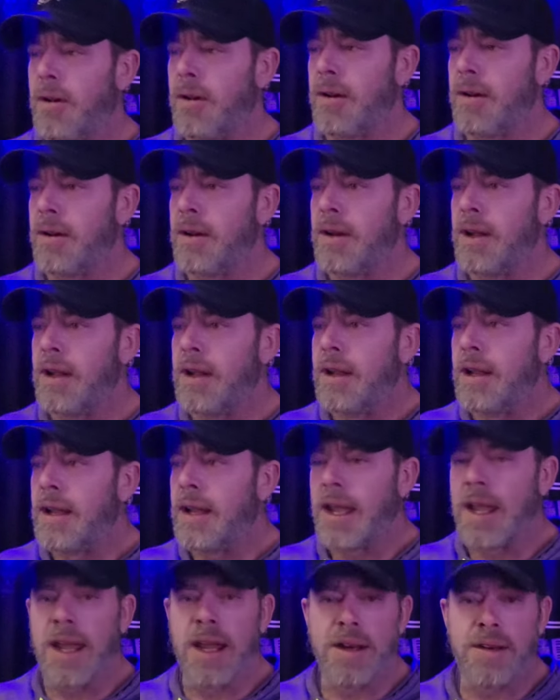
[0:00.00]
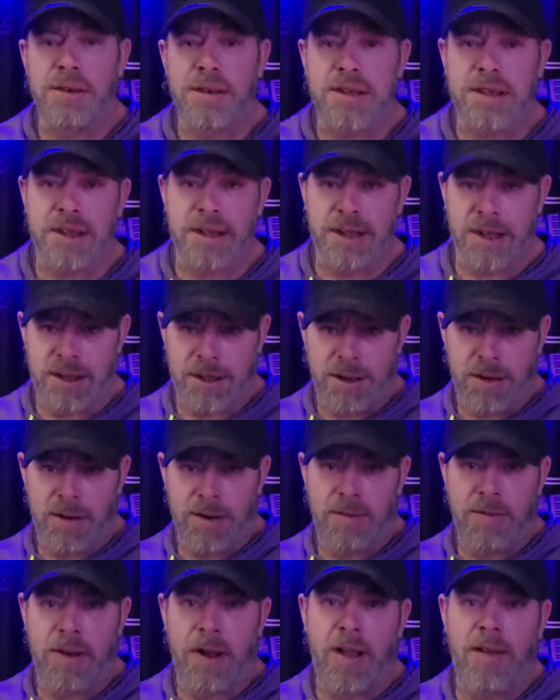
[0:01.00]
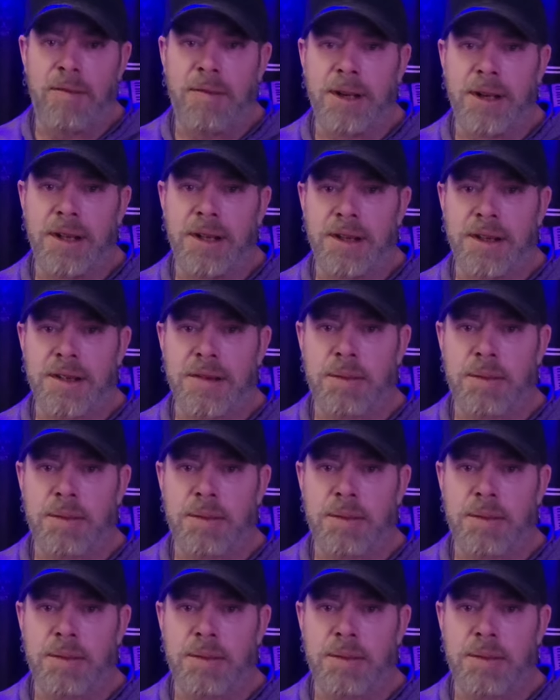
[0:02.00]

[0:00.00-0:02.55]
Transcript: more interested in your involvement in the